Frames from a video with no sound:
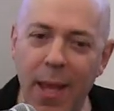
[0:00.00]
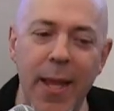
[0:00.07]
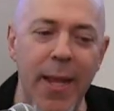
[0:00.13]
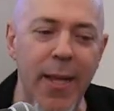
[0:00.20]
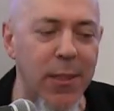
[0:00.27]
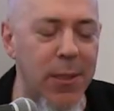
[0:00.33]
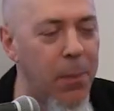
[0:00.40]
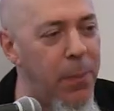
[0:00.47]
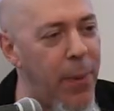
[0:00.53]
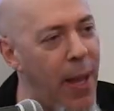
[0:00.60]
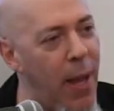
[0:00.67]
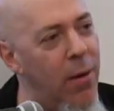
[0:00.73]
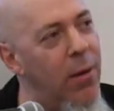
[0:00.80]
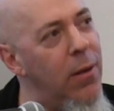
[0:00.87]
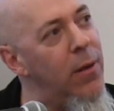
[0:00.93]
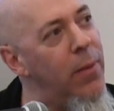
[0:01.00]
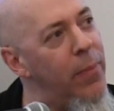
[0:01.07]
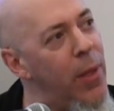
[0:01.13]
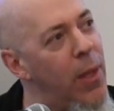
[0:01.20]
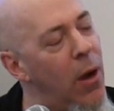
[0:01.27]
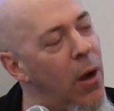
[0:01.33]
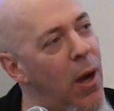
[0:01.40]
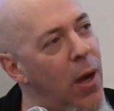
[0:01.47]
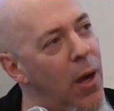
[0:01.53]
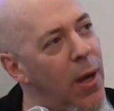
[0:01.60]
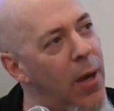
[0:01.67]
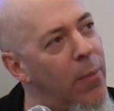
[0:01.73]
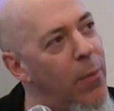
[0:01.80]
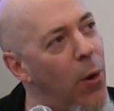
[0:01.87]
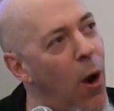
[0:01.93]
It's about
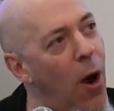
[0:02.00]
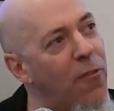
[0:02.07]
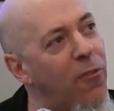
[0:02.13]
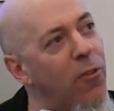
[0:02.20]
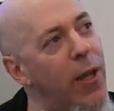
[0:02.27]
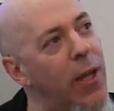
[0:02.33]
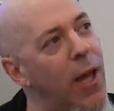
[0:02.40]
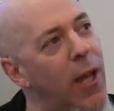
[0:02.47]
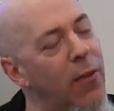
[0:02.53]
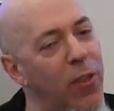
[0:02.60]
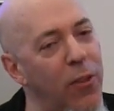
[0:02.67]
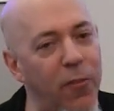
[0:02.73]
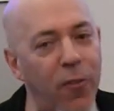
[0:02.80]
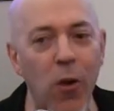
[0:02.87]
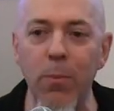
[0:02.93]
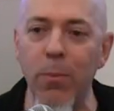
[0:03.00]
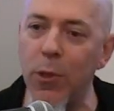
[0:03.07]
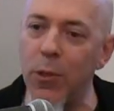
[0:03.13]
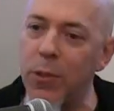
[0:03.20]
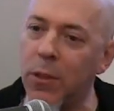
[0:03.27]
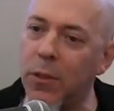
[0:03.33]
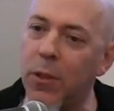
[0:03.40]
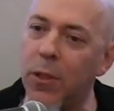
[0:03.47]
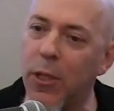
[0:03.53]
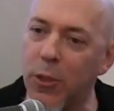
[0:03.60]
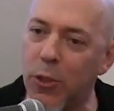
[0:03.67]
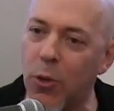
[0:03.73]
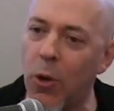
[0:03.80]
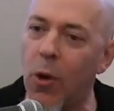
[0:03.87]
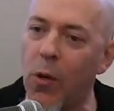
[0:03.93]
um, offering kind of the full musical
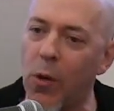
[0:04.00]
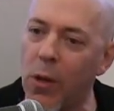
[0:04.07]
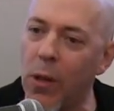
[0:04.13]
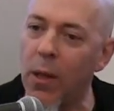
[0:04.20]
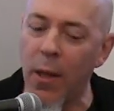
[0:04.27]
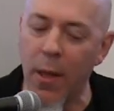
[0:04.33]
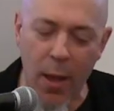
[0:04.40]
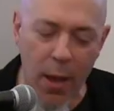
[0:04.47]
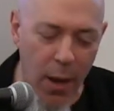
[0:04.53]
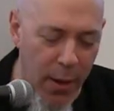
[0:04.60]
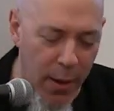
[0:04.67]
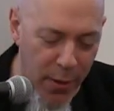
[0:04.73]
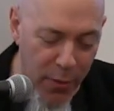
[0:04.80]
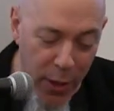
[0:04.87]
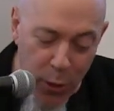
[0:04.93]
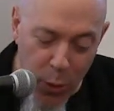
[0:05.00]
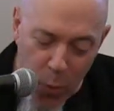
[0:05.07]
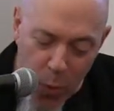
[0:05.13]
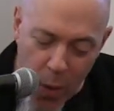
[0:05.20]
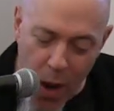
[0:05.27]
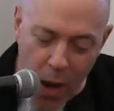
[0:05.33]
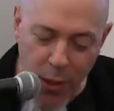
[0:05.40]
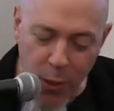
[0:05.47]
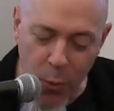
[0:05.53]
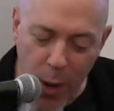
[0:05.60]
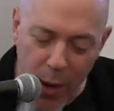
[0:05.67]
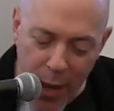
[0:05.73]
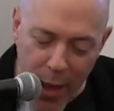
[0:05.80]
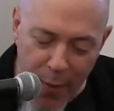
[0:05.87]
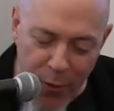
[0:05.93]
control uh, that you want. You
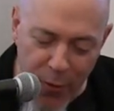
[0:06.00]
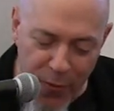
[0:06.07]
want to have your